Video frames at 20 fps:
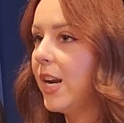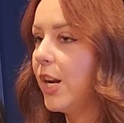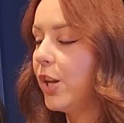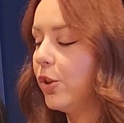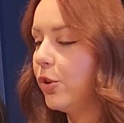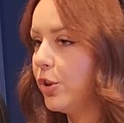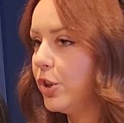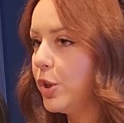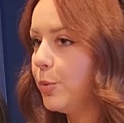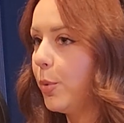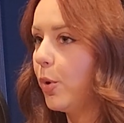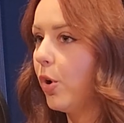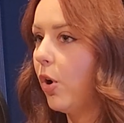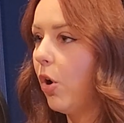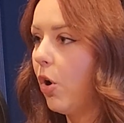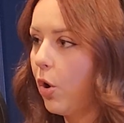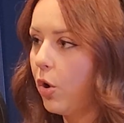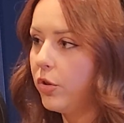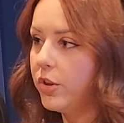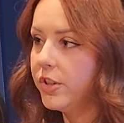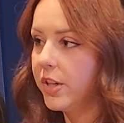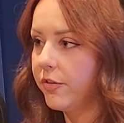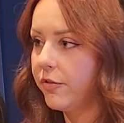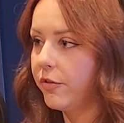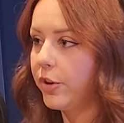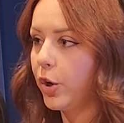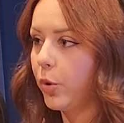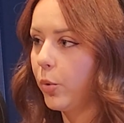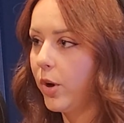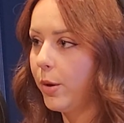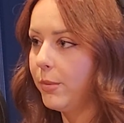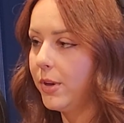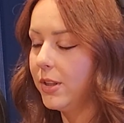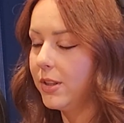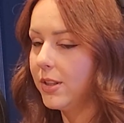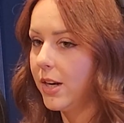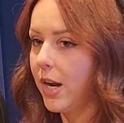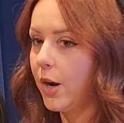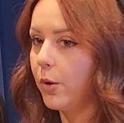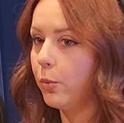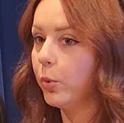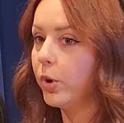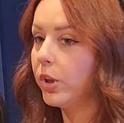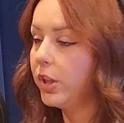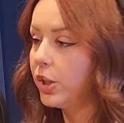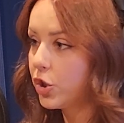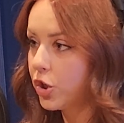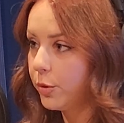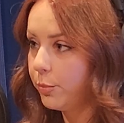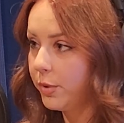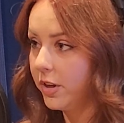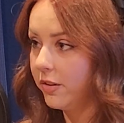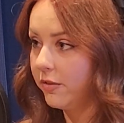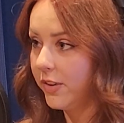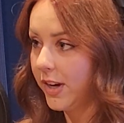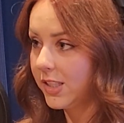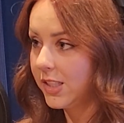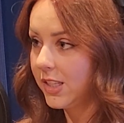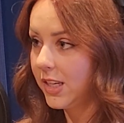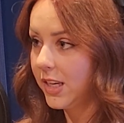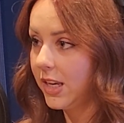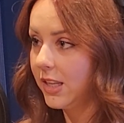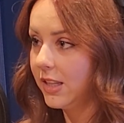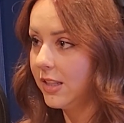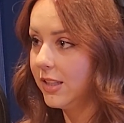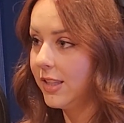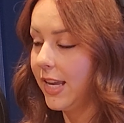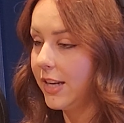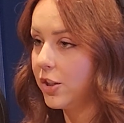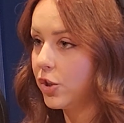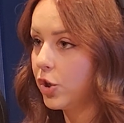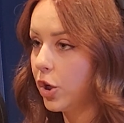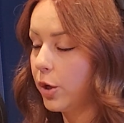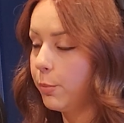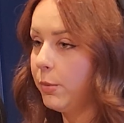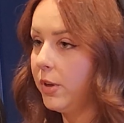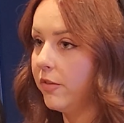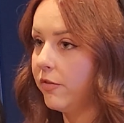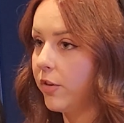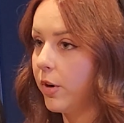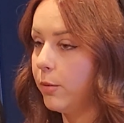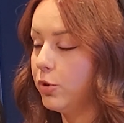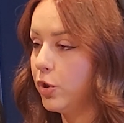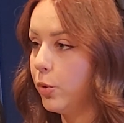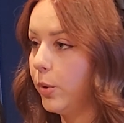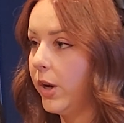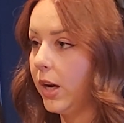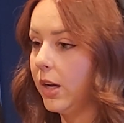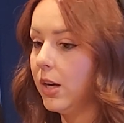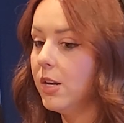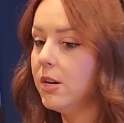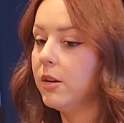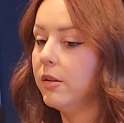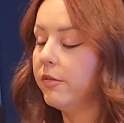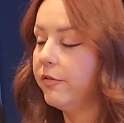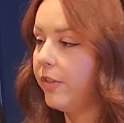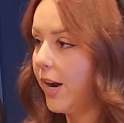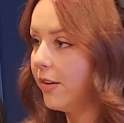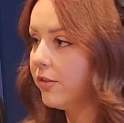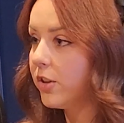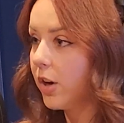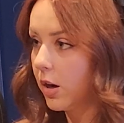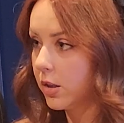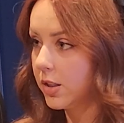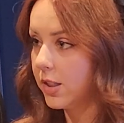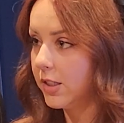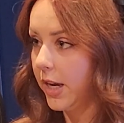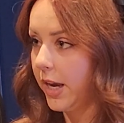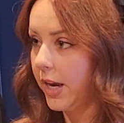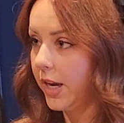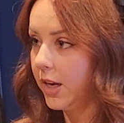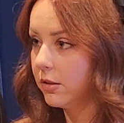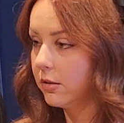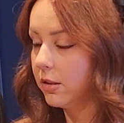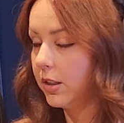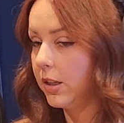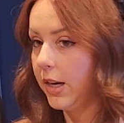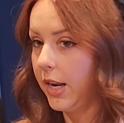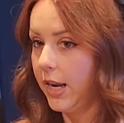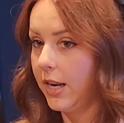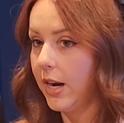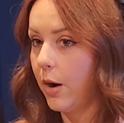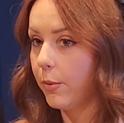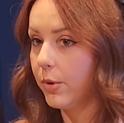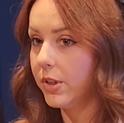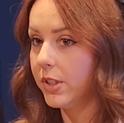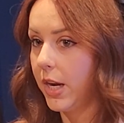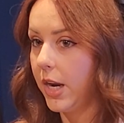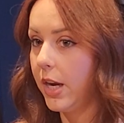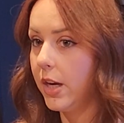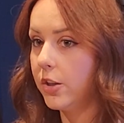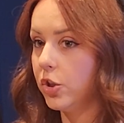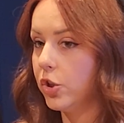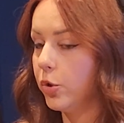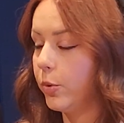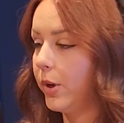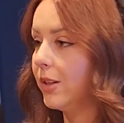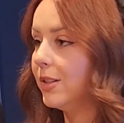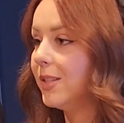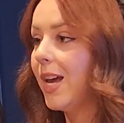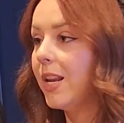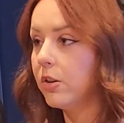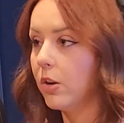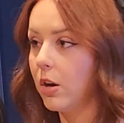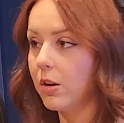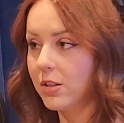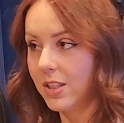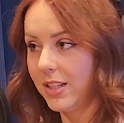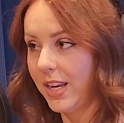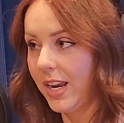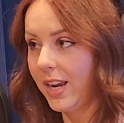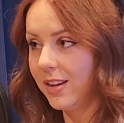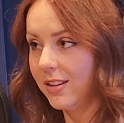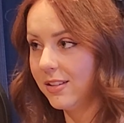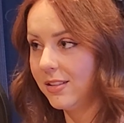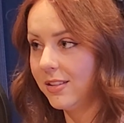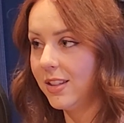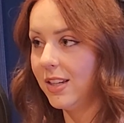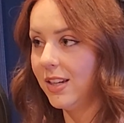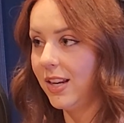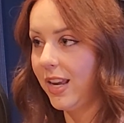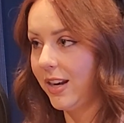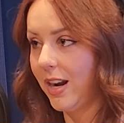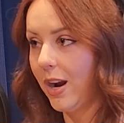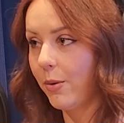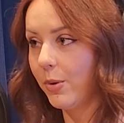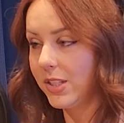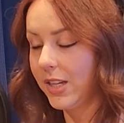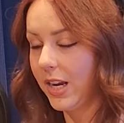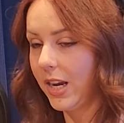And I learned about all the different equipment that I really should be investing in, that took me from doing 5 dogs a day in an 8-hour day to doing 10 dogs a day in an 8-hour